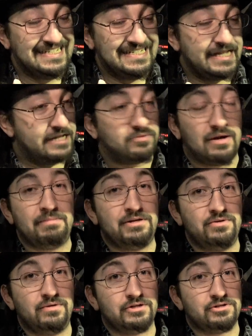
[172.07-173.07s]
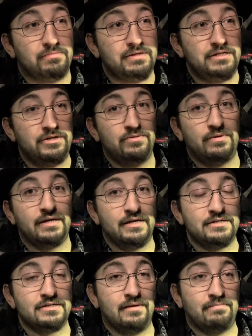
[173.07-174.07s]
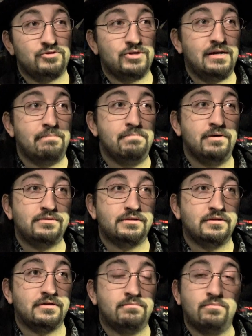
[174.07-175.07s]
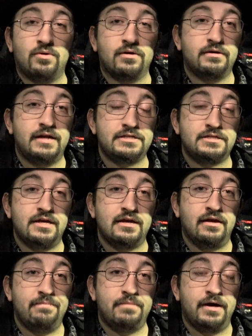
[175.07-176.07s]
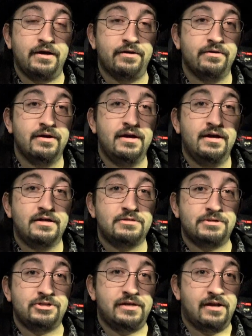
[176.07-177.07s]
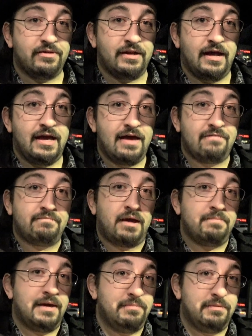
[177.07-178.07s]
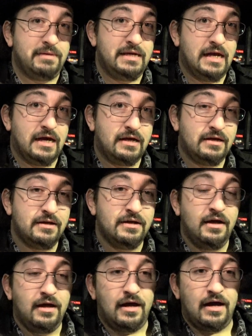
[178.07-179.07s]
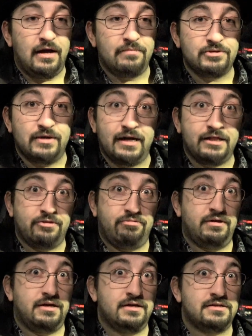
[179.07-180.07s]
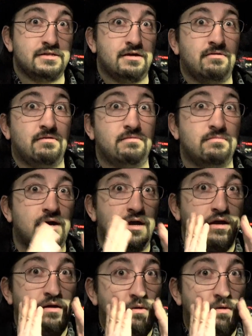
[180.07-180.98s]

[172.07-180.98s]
That's what I've been doing, so busy doing is I'm trying to build a little more nest egg empire, especially now that I have my baby Mina. Um, so I got three kids now. Oh my.